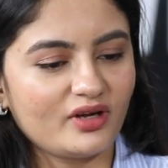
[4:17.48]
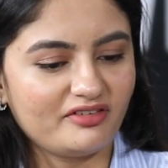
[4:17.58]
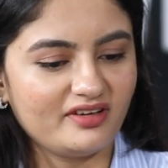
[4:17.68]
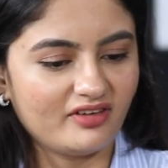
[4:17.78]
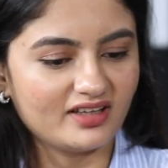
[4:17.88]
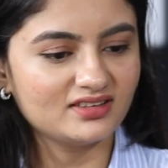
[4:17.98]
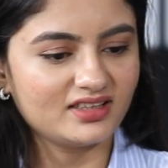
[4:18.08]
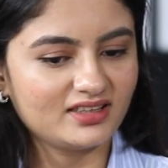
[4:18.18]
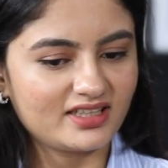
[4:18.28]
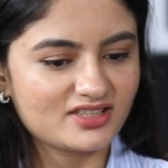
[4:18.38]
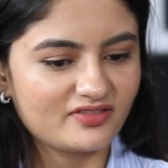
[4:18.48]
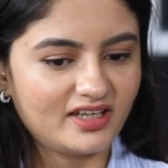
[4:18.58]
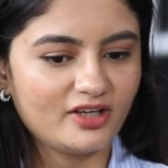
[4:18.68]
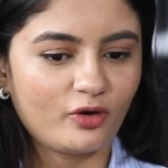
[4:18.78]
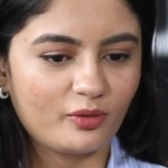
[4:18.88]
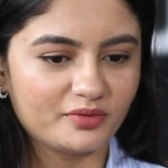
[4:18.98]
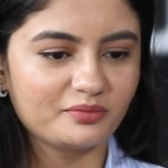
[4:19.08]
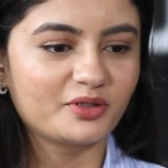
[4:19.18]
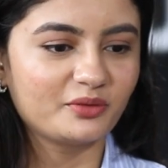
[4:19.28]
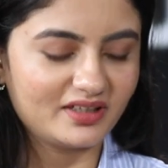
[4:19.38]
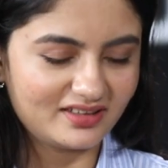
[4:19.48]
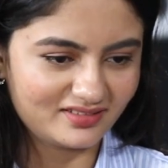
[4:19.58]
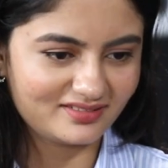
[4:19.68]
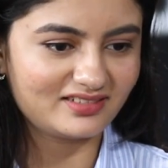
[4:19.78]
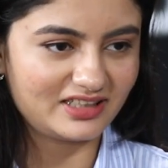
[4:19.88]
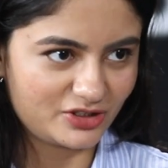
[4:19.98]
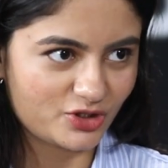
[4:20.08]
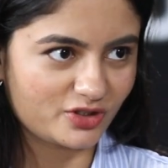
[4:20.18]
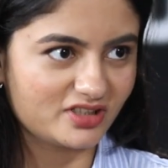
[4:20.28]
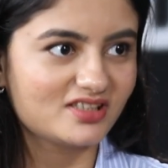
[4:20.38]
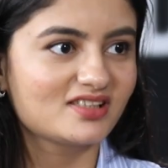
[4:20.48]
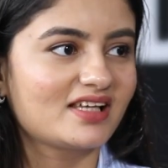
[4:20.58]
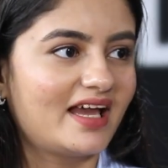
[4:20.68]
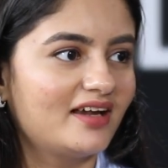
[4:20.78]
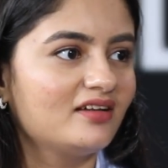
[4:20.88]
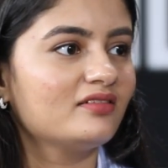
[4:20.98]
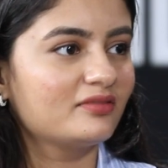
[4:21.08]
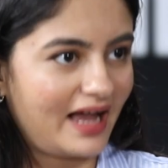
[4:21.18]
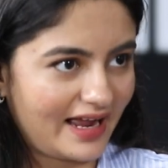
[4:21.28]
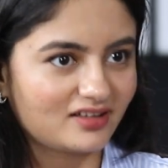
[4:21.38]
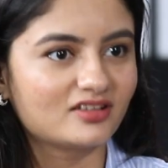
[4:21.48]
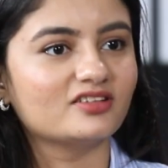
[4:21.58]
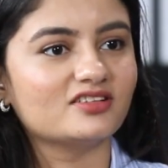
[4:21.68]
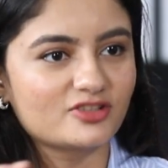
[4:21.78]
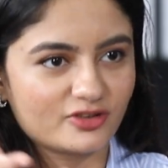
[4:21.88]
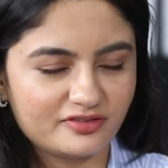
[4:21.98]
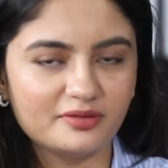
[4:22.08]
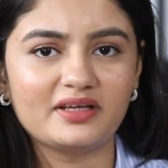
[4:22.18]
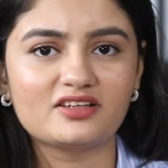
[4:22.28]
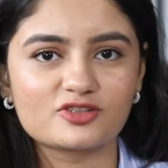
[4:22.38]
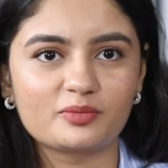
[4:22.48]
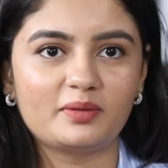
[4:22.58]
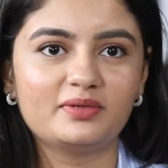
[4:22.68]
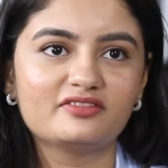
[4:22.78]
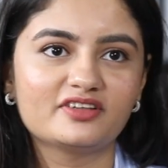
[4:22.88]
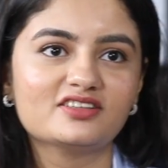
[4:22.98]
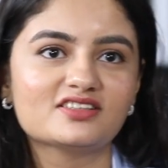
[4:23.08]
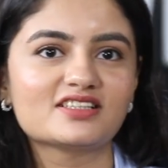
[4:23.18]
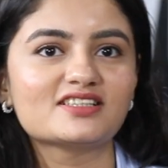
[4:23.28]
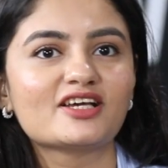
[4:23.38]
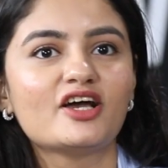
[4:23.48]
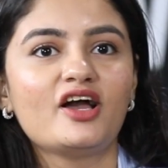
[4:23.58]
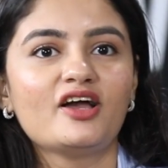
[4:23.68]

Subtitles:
I feel one thing that's very common between teachers and actors or filmmakers or public figures is